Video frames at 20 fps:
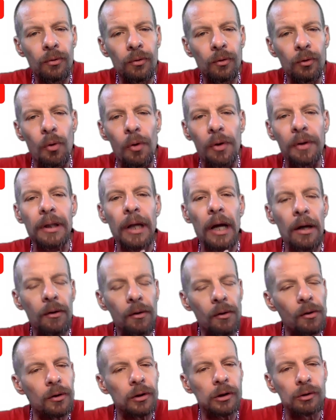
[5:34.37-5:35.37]

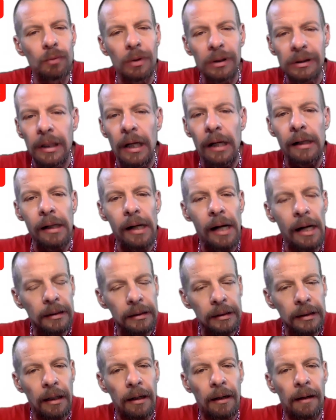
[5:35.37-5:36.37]
Norteños, Nuestra
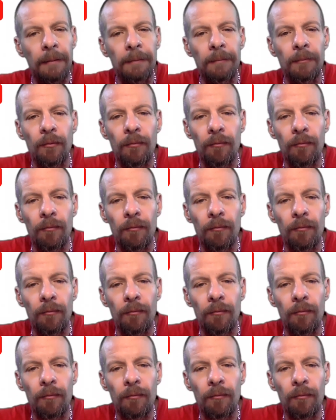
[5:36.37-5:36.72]
Raza,